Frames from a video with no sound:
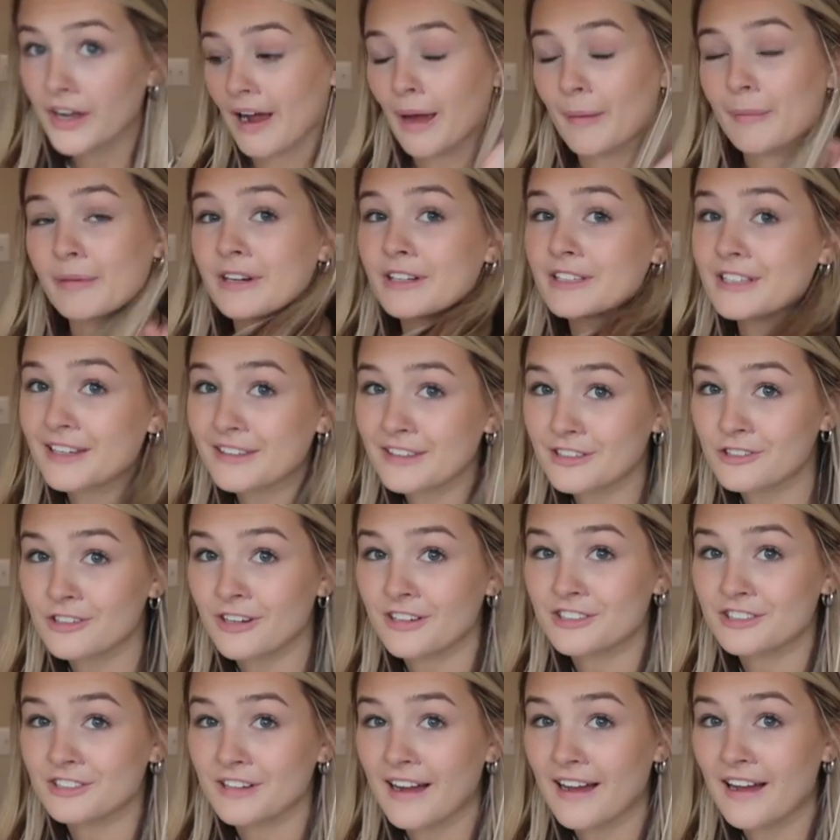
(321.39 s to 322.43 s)
I'm gonna take the
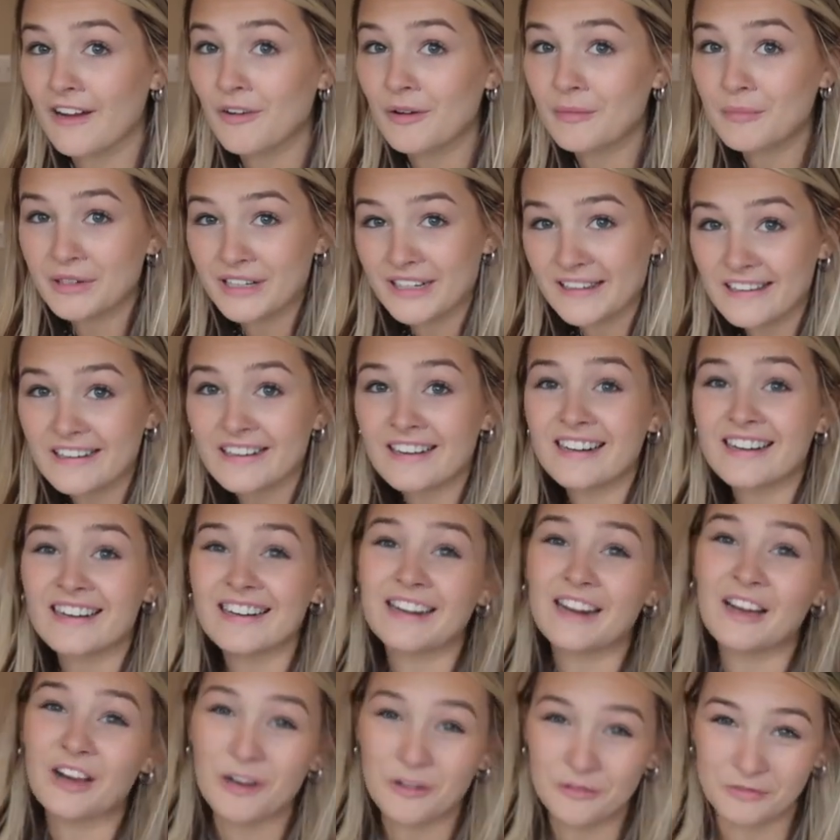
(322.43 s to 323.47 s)
dresser out and put it there and
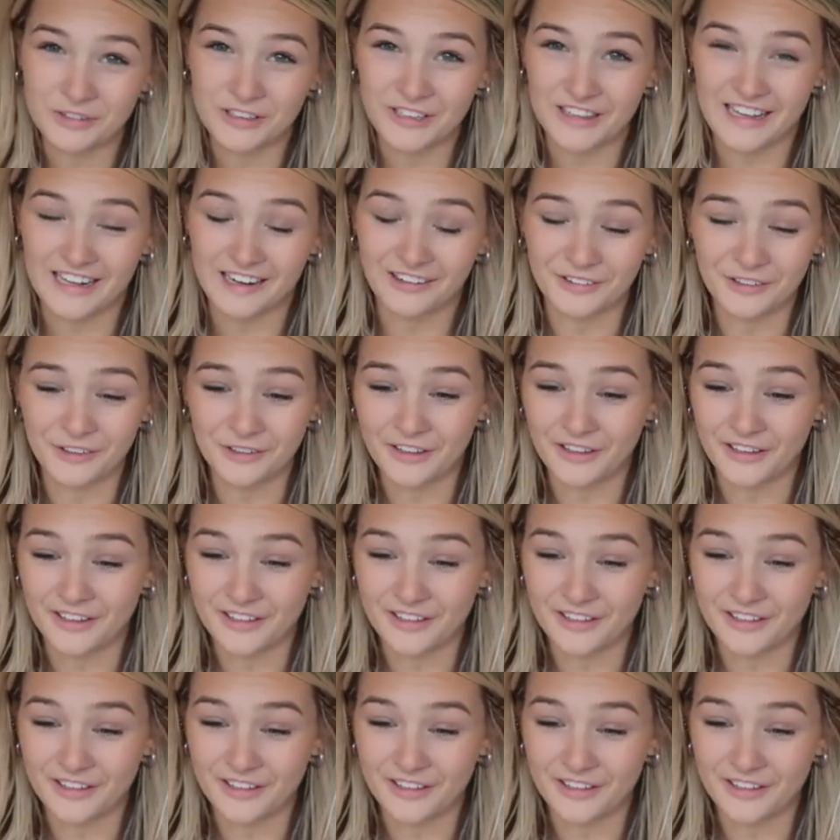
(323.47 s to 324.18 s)
hopefully that'll look